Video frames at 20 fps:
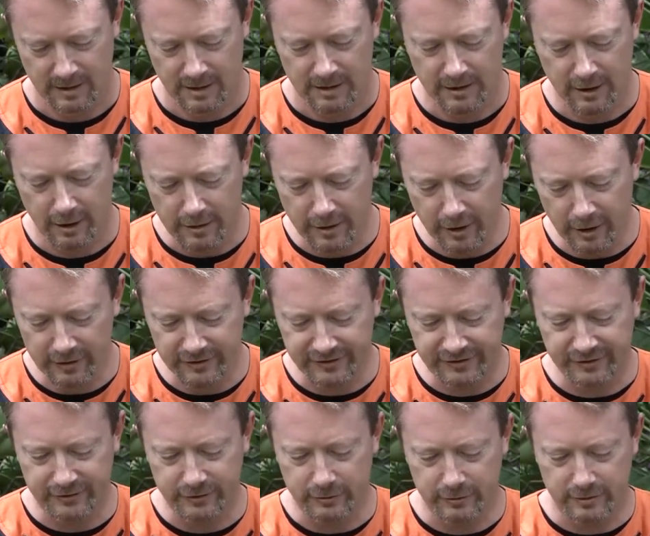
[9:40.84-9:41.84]

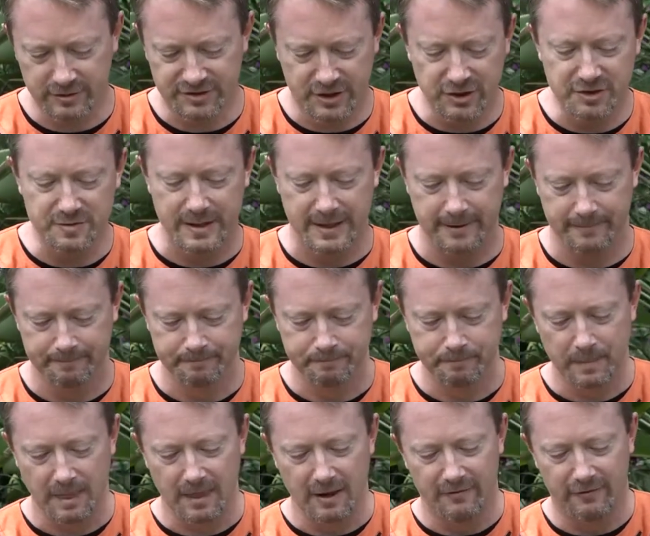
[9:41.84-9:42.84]

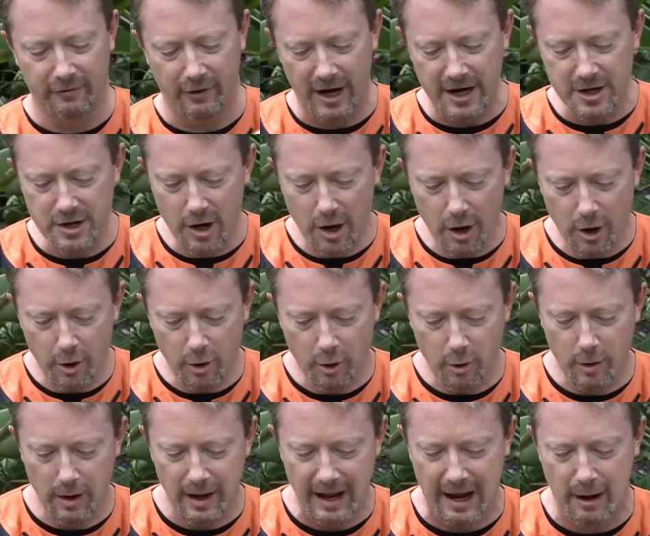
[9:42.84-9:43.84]
For I
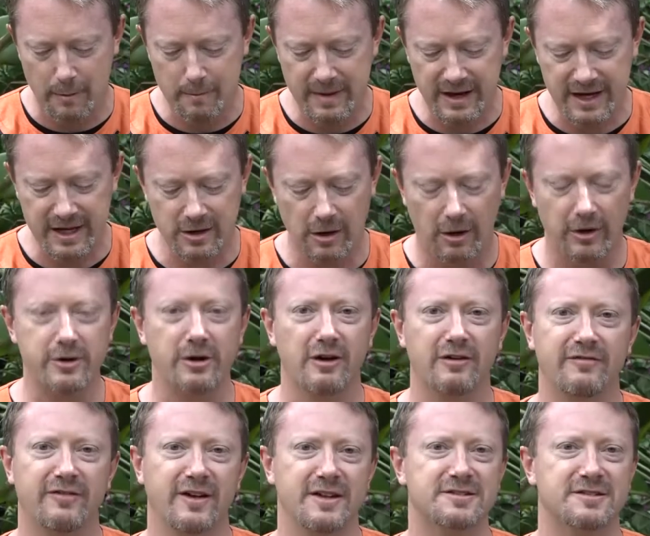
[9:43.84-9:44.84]
know how many are your
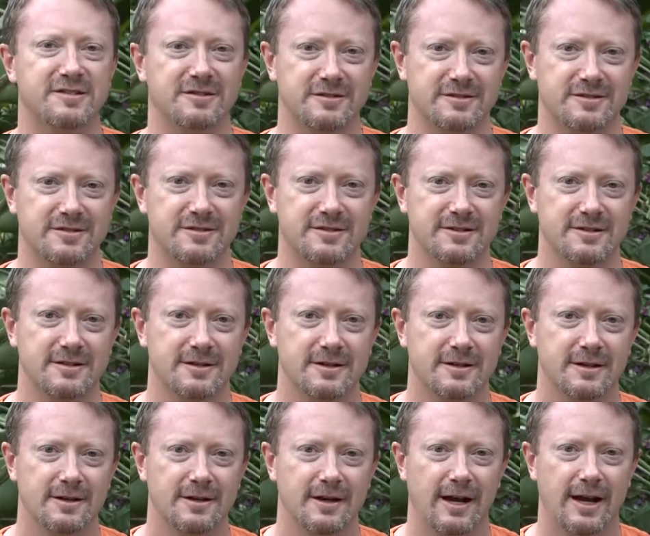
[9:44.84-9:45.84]
offenses
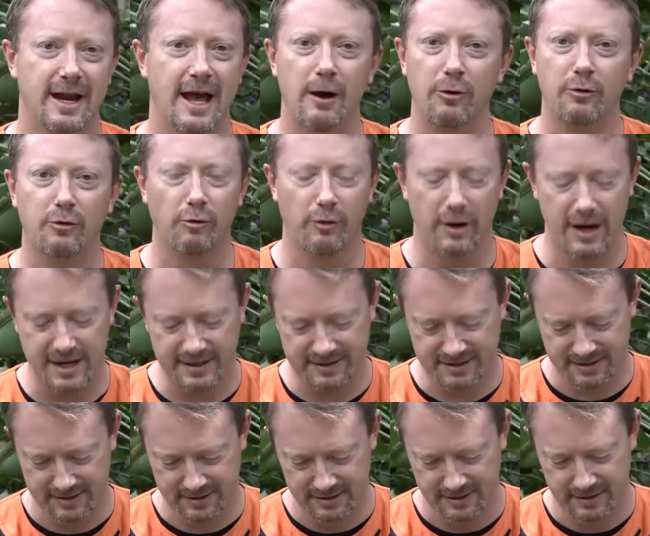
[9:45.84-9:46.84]
and how
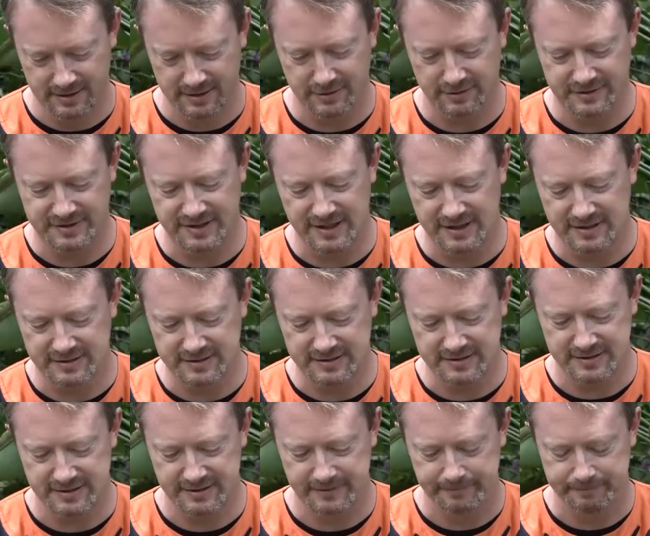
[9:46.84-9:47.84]
great your
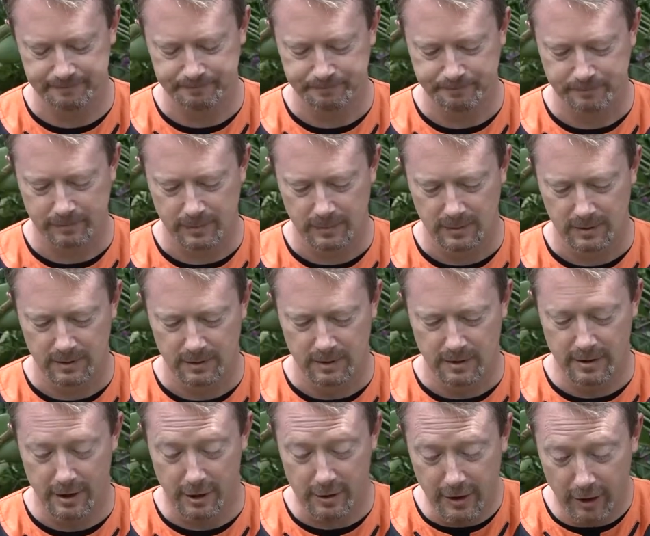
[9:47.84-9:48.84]
sins.
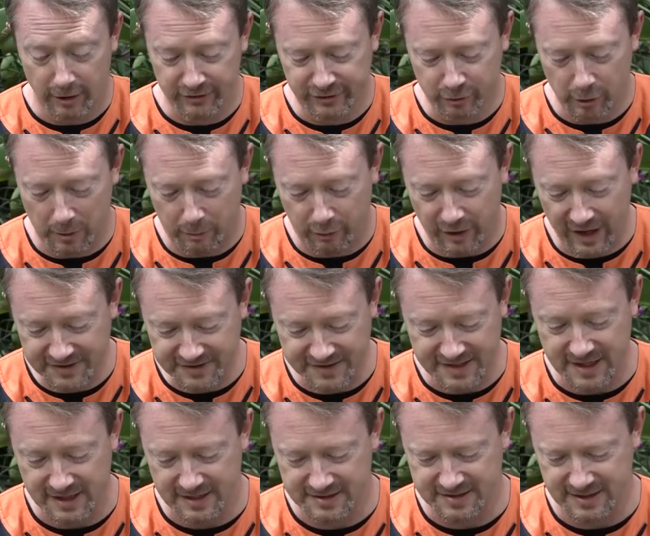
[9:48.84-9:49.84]
There are those who oppress
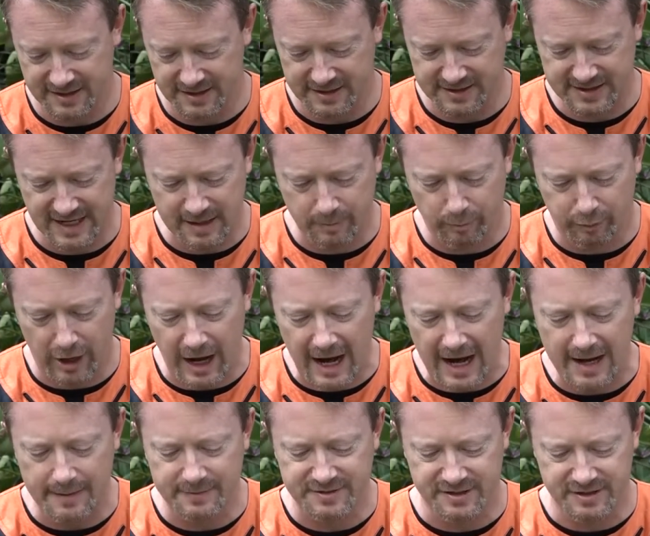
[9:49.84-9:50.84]
the innocent and take
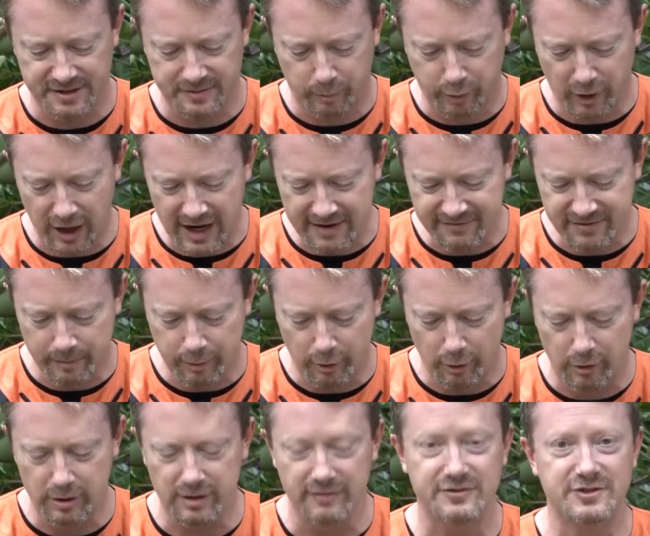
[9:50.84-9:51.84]
bribes and deprive the
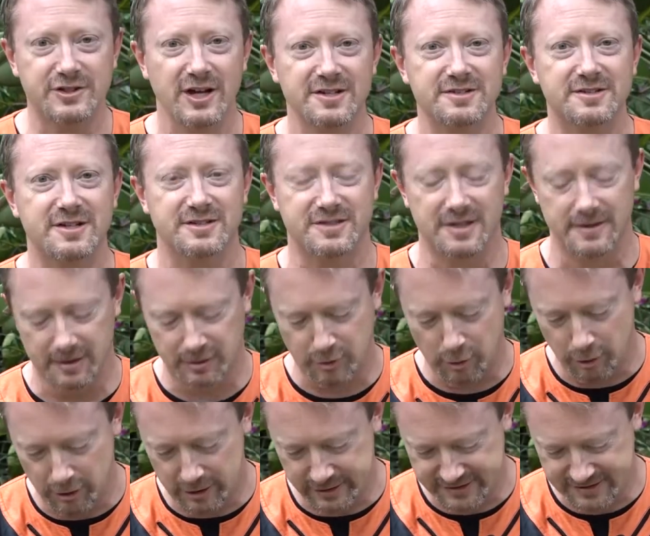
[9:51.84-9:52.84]
poor of justice in the
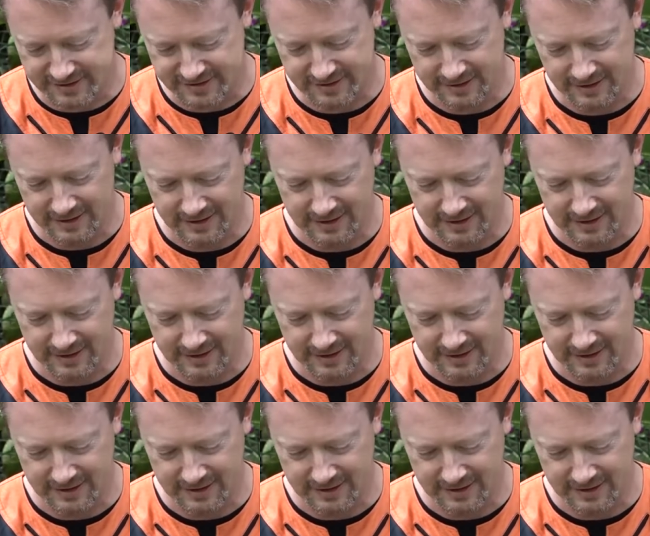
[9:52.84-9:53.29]
courts.